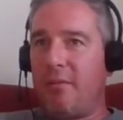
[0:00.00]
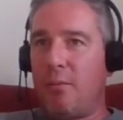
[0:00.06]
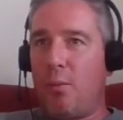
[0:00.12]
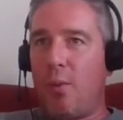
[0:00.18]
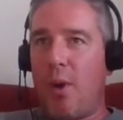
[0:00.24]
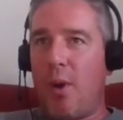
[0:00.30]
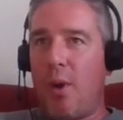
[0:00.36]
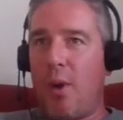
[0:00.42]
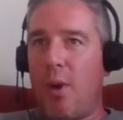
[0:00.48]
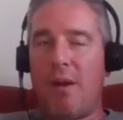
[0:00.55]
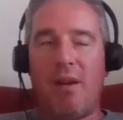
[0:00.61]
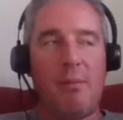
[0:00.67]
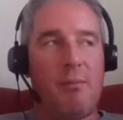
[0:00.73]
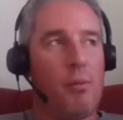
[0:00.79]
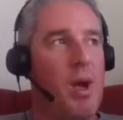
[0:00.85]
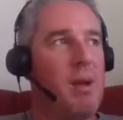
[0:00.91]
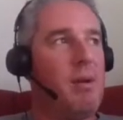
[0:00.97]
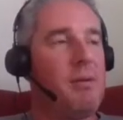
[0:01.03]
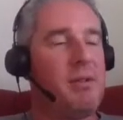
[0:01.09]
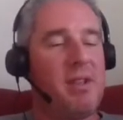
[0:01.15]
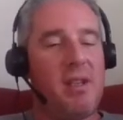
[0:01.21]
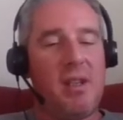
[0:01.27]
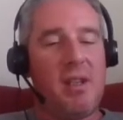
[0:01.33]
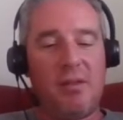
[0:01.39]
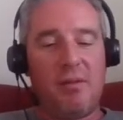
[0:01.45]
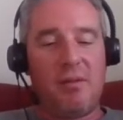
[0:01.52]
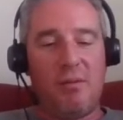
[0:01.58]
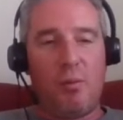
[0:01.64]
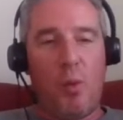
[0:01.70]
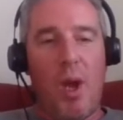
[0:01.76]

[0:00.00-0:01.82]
what MMC is,